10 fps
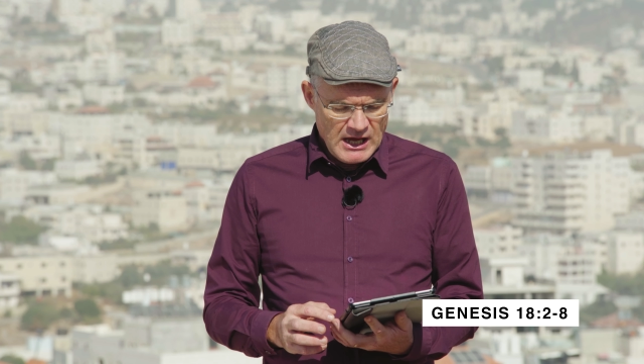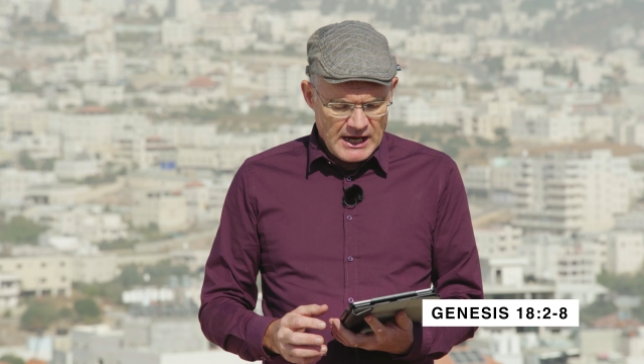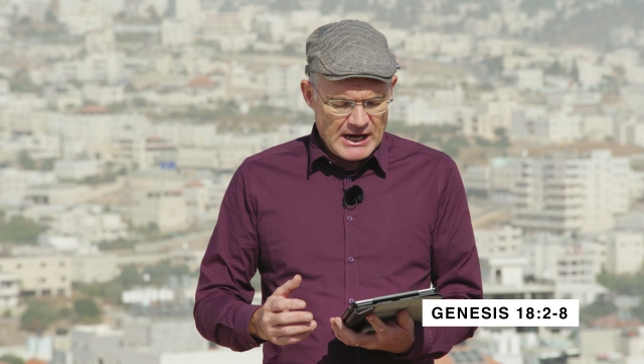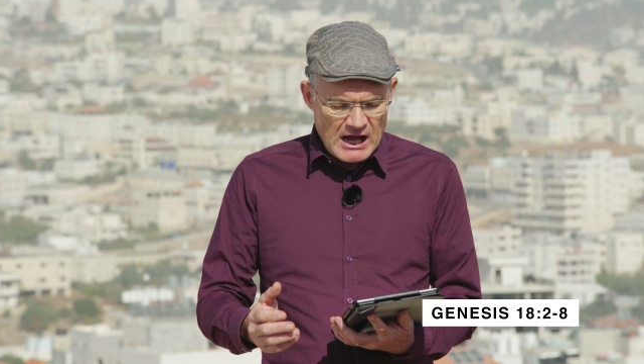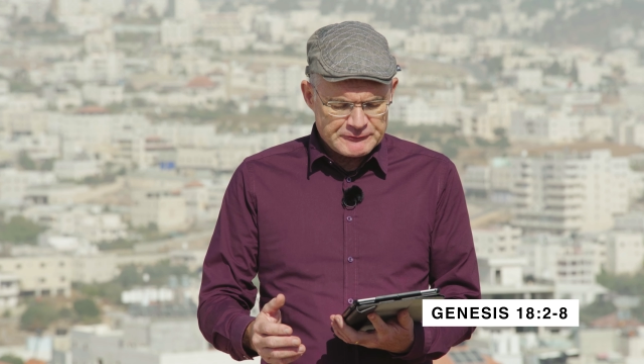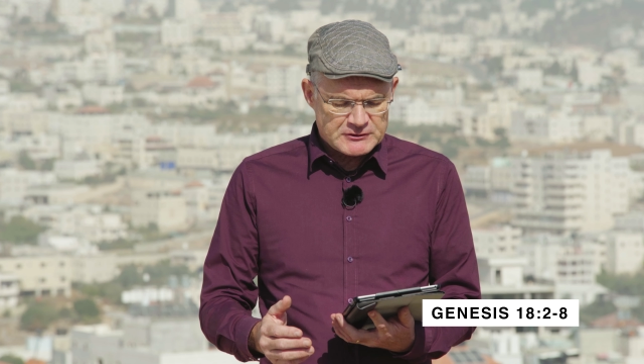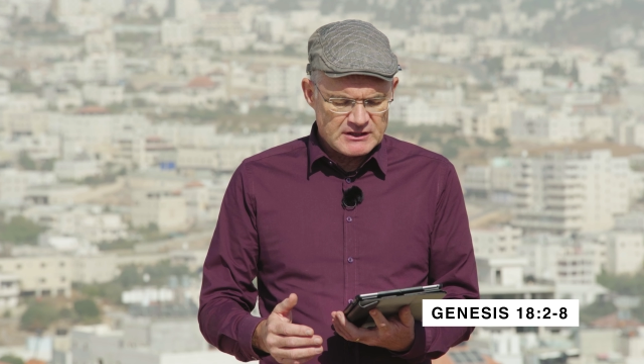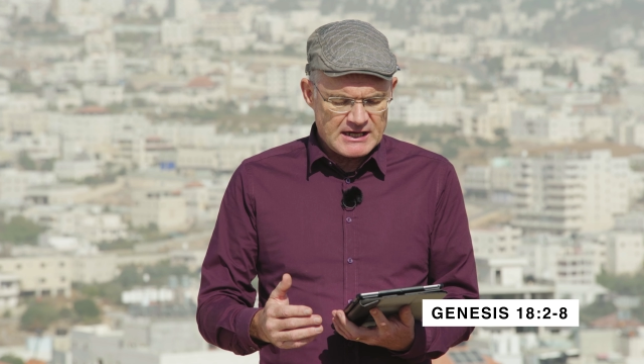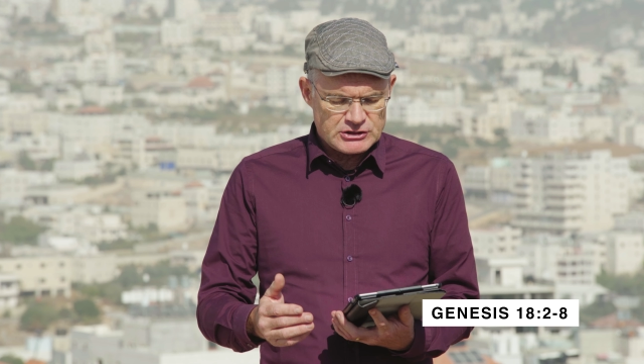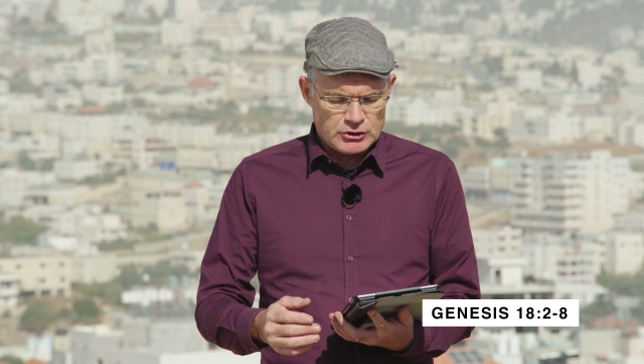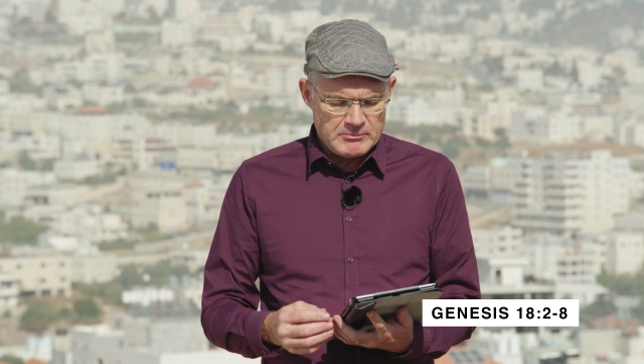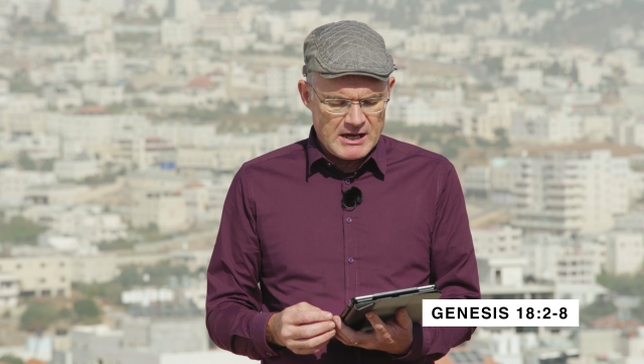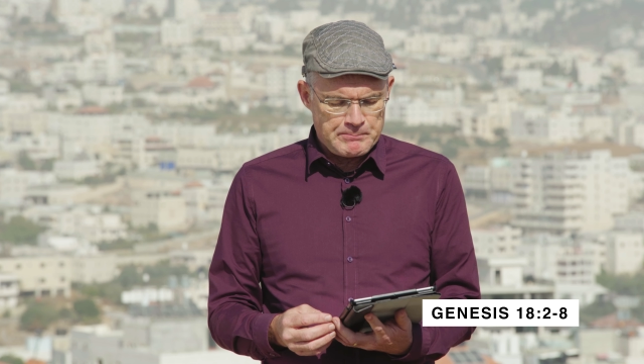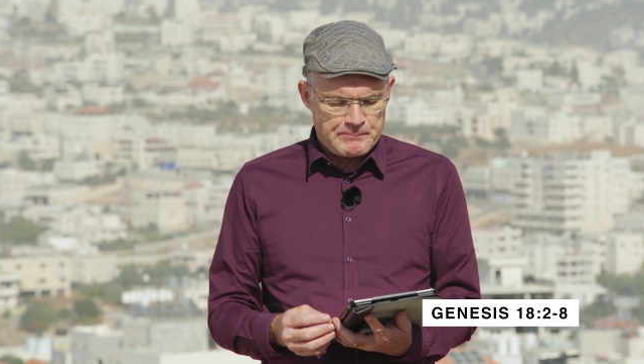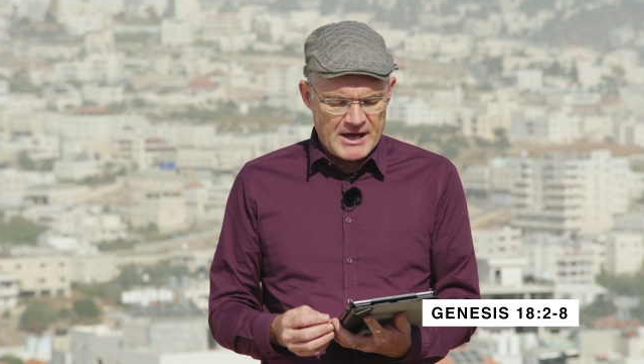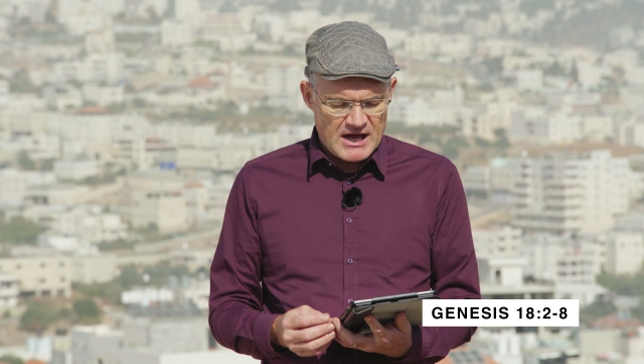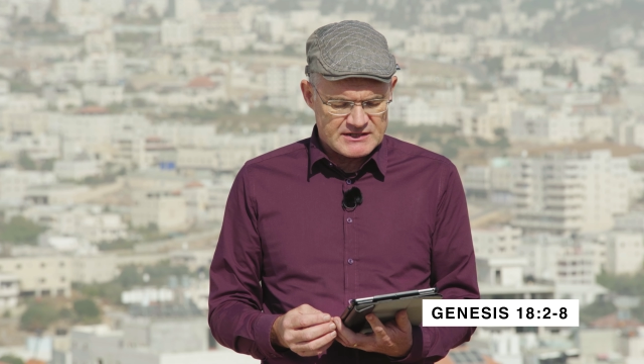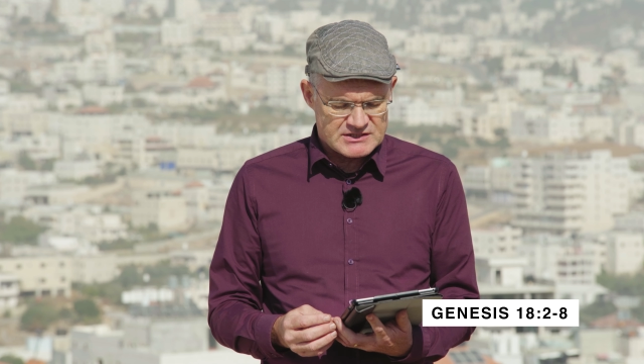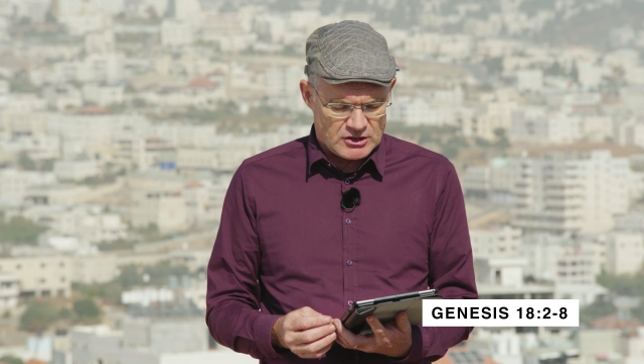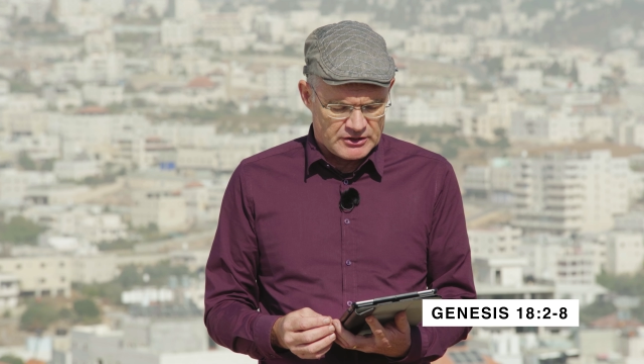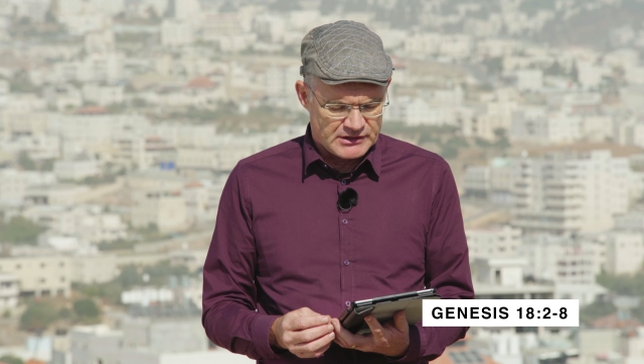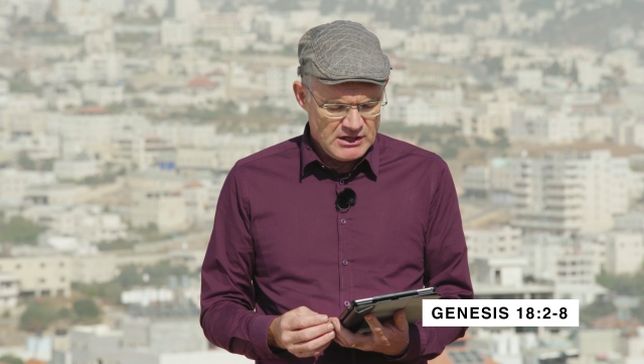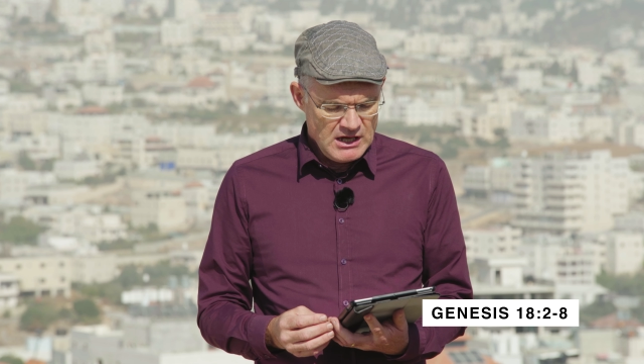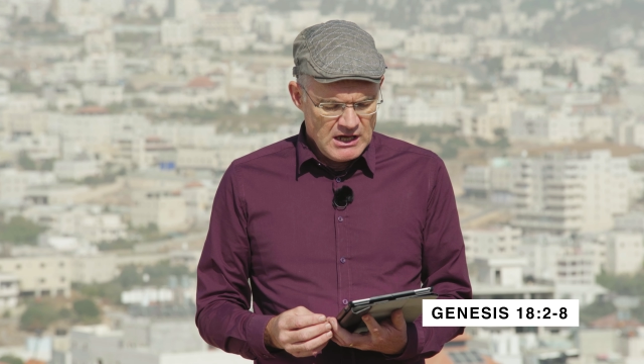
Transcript: and after that you may pass on,